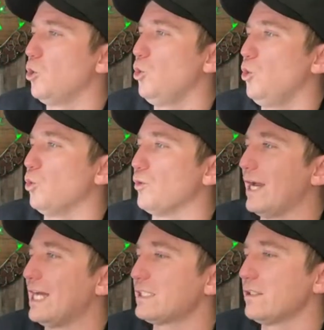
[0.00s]
Ooh,
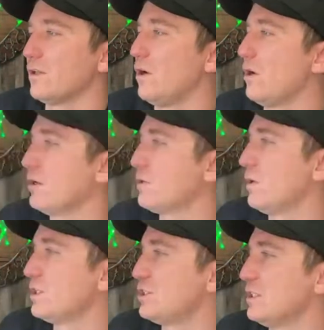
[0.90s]
asking the hard
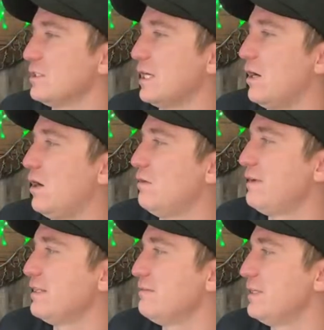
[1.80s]
questions. I'll, I'll
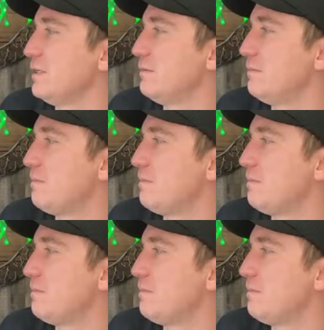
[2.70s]
find the video.